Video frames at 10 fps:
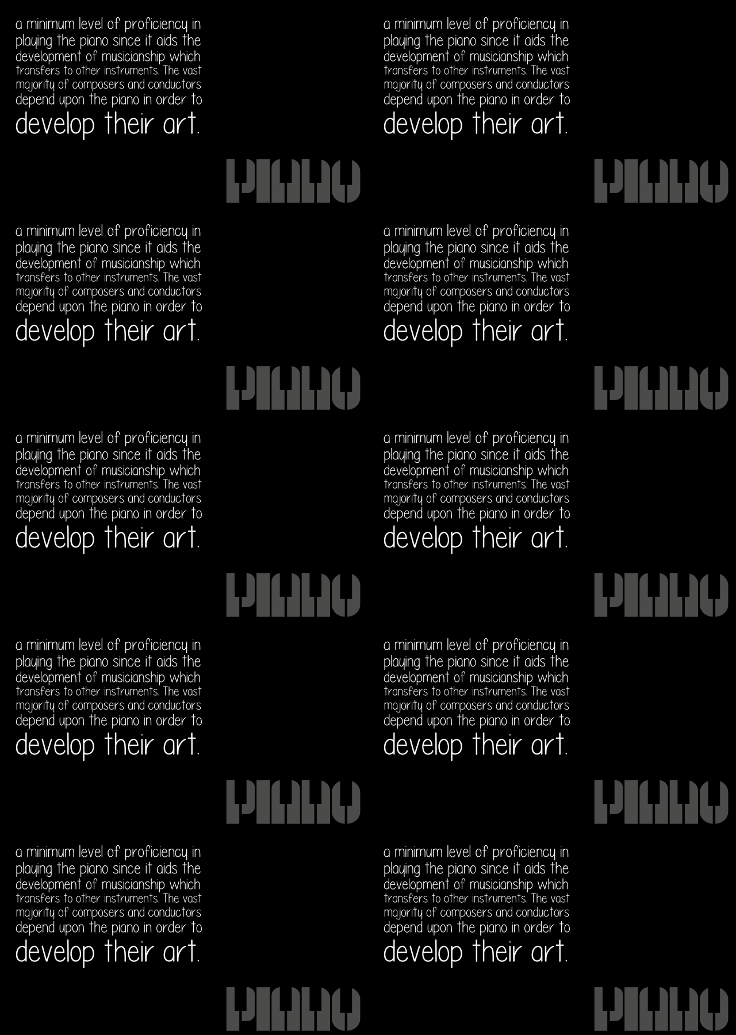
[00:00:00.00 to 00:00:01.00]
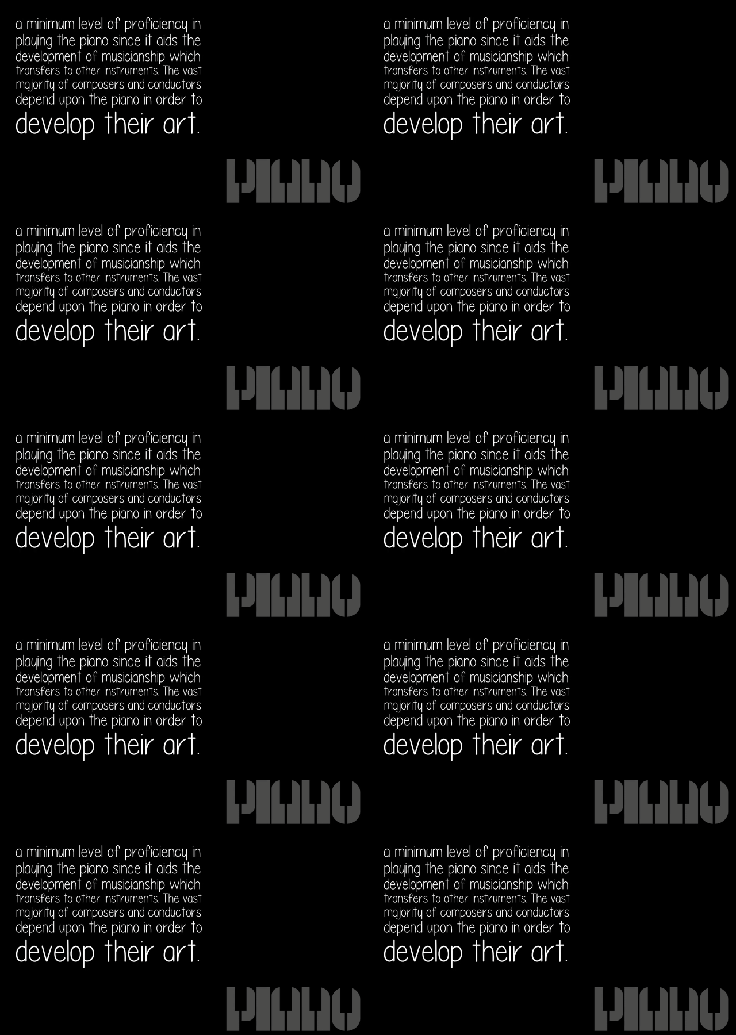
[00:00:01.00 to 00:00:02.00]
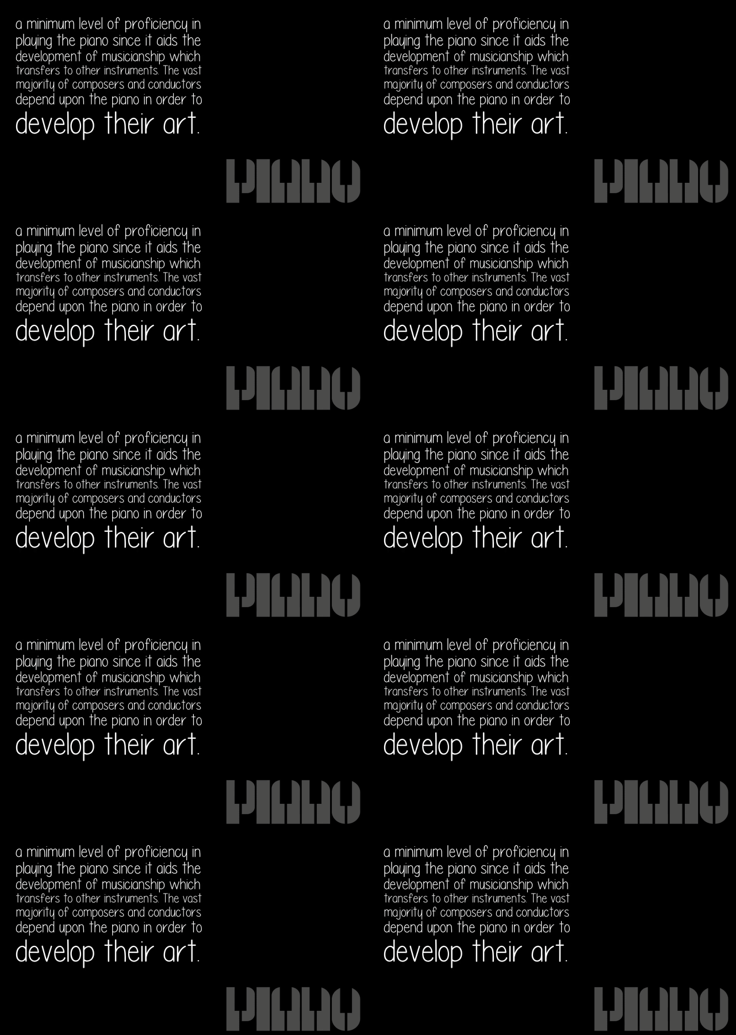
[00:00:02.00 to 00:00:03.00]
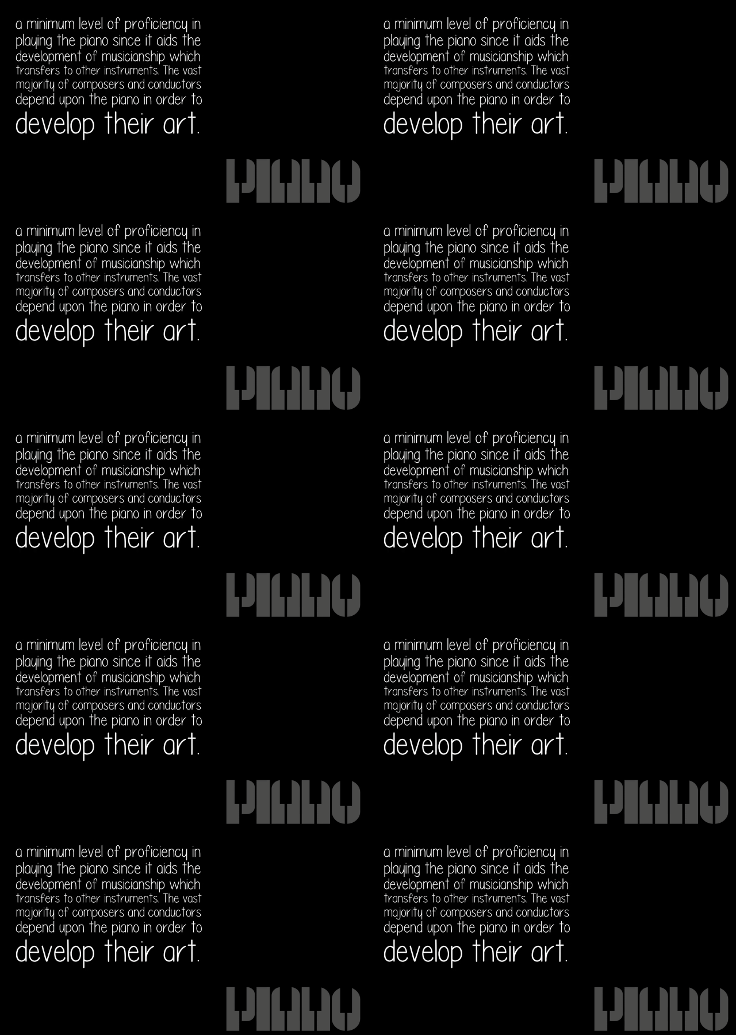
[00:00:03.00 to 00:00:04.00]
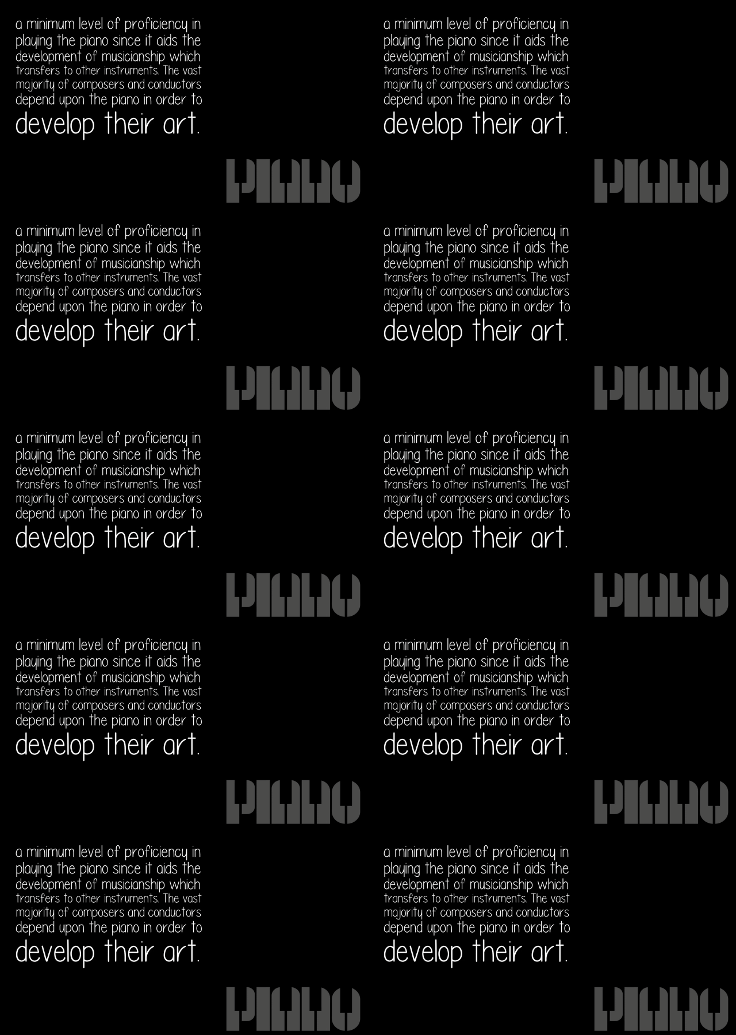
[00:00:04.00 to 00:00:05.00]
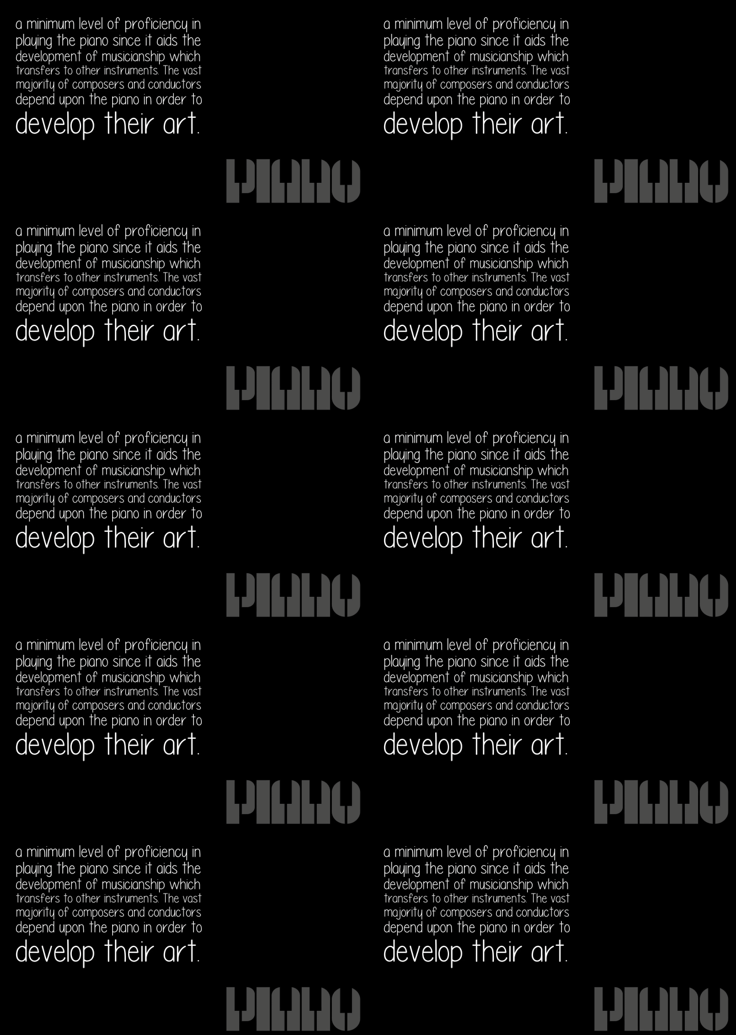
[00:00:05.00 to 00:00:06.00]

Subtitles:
No face is visible, so there are no lips to read.